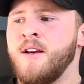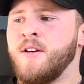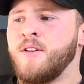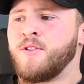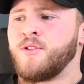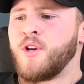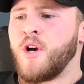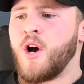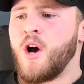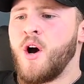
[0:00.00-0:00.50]

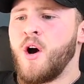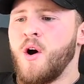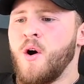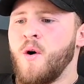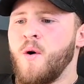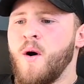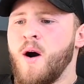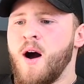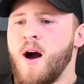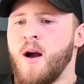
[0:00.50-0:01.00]
So
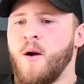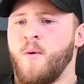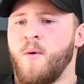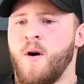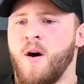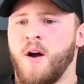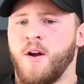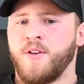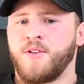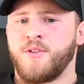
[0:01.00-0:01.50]
I
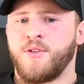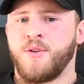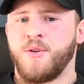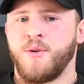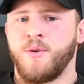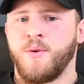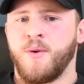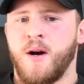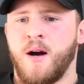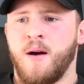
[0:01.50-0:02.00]
want
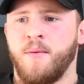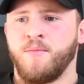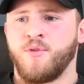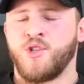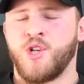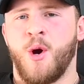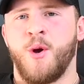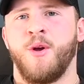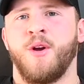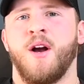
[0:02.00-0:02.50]
to um,
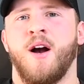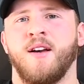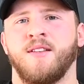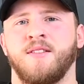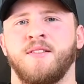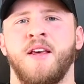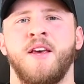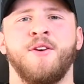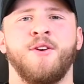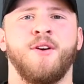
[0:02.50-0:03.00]
show you guys
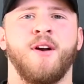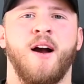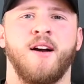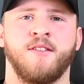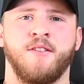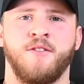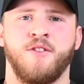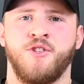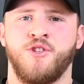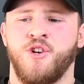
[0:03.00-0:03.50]
and take you guys
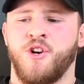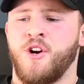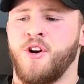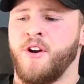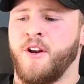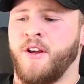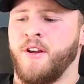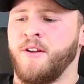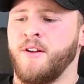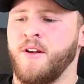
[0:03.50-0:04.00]
on the
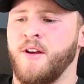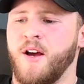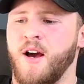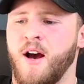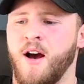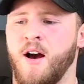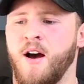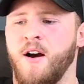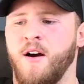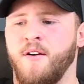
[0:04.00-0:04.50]
journey
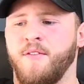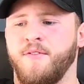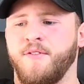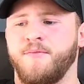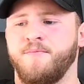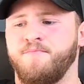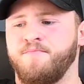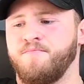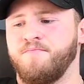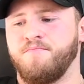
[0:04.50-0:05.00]
of
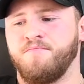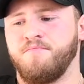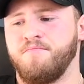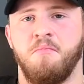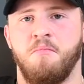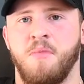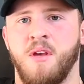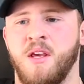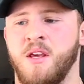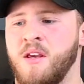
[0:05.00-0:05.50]

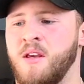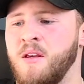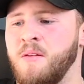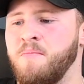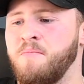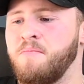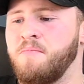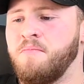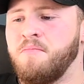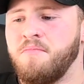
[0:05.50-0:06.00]
me